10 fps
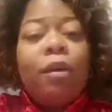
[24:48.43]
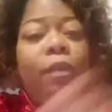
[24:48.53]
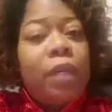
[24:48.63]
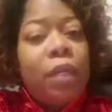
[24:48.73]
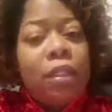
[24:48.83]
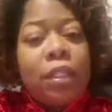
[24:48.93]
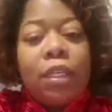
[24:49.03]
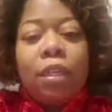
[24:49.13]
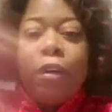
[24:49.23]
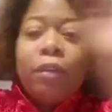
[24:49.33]
We
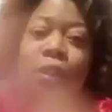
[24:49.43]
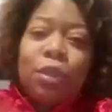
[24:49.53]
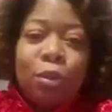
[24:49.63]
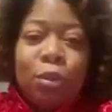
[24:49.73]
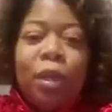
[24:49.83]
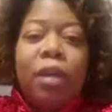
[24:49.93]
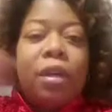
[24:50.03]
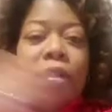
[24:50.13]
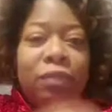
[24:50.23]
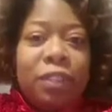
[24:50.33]
send it over to
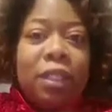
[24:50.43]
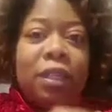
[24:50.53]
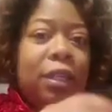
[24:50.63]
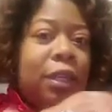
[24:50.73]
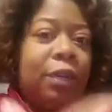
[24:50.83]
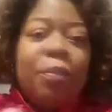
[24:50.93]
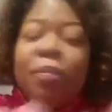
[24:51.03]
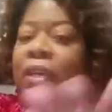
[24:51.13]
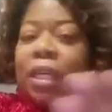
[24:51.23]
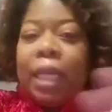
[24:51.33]
another facility.
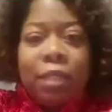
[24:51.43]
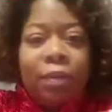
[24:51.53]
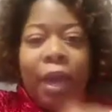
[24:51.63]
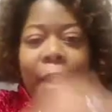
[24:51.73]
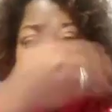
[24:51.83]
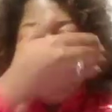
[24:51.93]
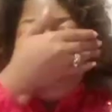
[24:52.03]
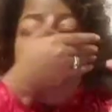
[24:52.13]
That's what happens.